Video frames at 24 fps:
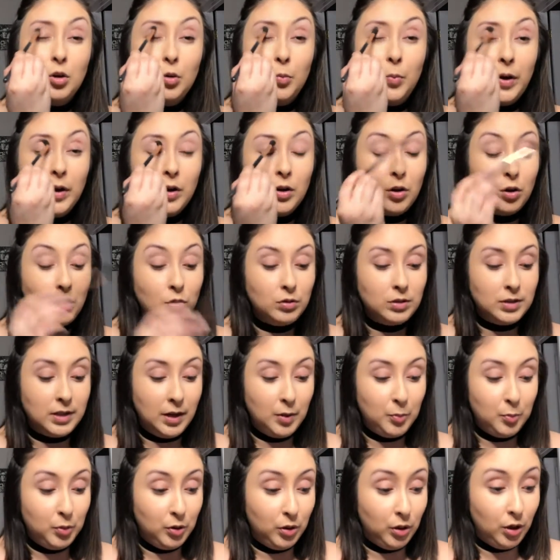coupon code
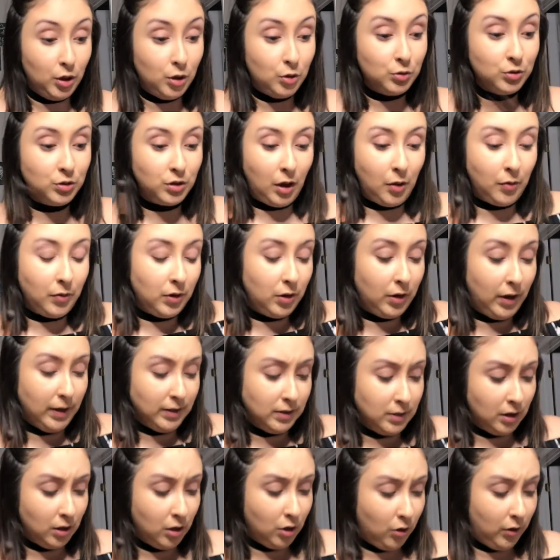down below so that way you guys
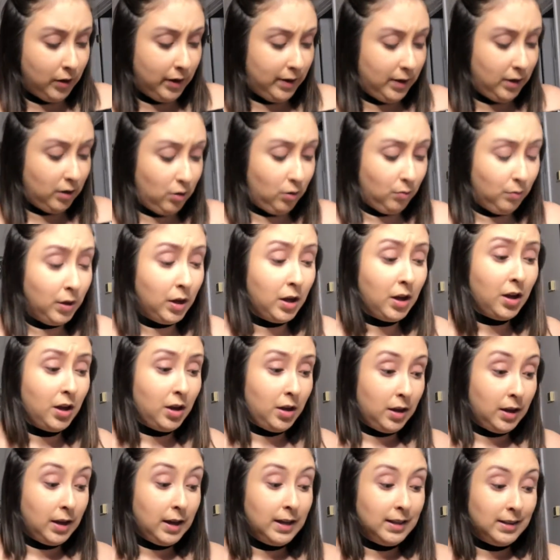can go ahead and
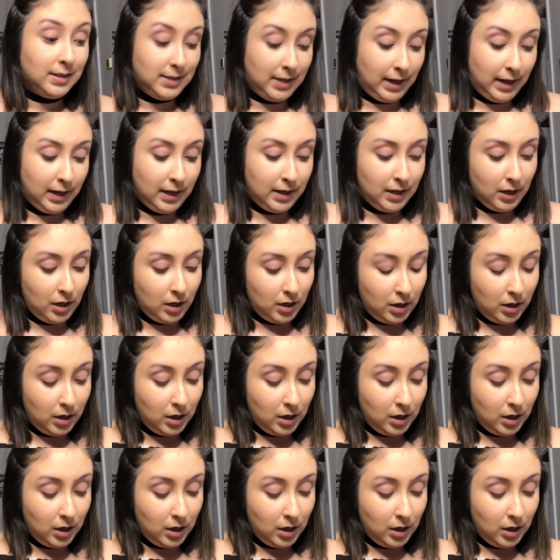take